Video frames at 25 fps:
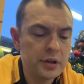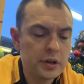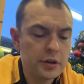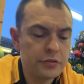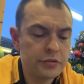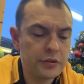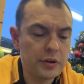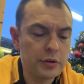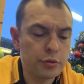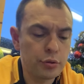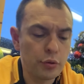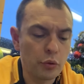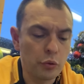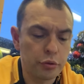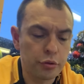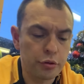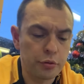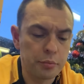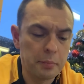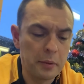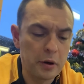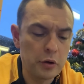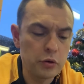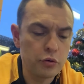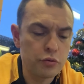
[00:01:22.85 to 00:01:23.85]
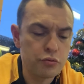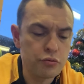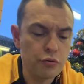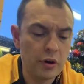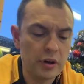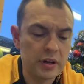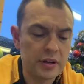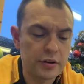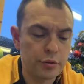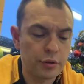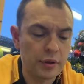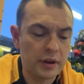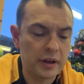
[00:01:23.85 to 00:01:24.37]
they saw smoke
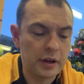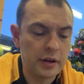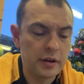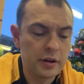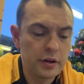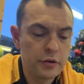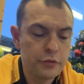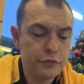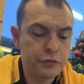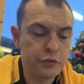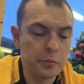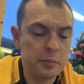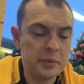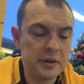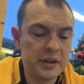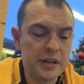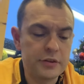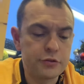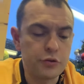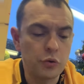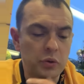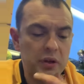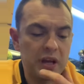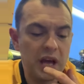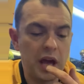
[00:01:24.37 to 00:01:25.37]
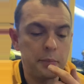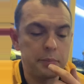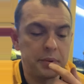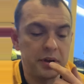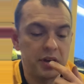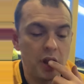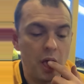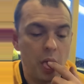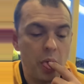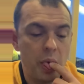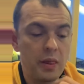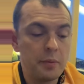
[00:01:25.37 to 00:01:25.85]
rising from a little cabin